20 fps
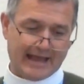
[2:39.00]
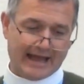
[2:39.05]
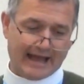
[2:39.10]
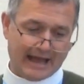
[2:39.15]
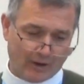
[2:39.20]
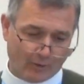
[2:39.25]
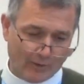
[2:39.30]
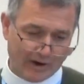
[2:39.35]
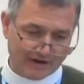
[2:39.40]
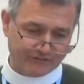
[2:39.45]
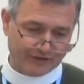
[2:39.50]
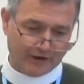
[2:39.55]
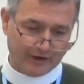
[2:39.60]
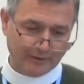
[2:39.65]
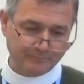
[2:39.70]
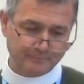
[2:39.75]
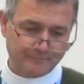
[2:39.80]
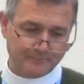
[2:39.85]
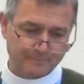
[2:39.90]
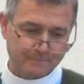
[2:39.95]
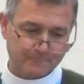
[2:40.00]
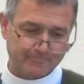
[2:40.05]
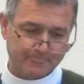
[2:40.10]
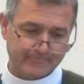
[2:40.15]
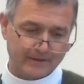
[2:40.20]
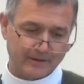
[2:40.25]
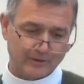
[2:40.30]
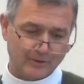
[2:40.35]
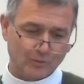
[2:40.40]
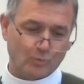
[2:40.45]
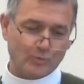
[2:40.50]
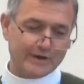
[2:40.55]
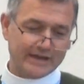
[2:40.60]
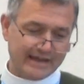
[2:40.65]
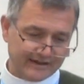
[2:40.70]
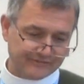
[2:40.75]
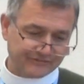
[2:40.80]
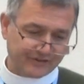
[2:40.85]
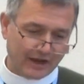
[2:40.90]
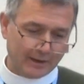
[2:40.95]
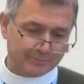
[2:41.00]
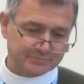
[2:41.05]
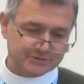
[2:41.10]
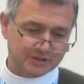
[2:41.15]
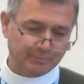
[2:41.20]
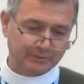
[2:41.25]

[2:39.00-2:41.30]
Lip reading: However, we have come to